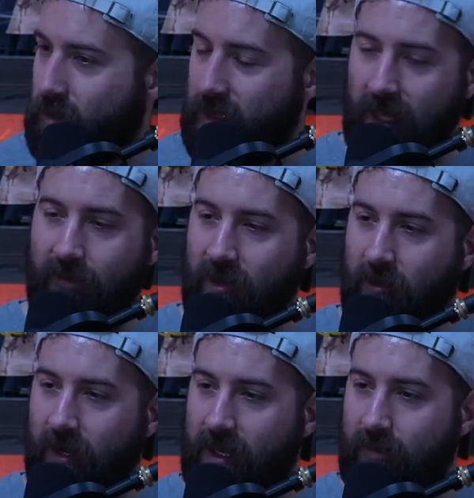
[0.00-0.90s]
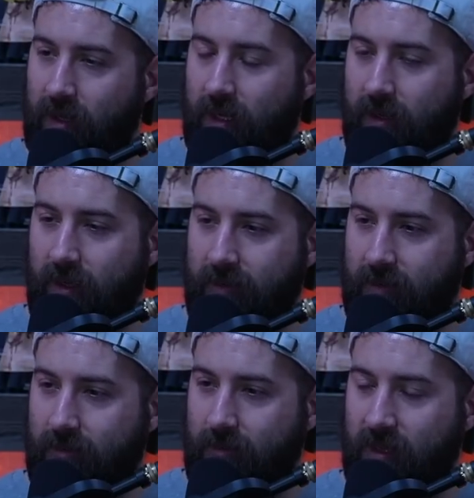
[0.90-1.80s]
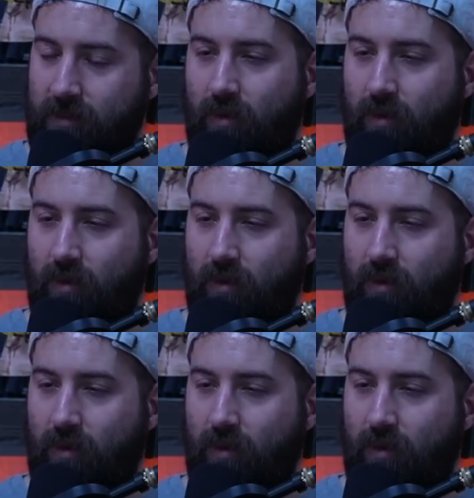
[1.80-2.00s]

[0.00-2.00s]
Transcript: Well, yeah, every yeah. great empire at this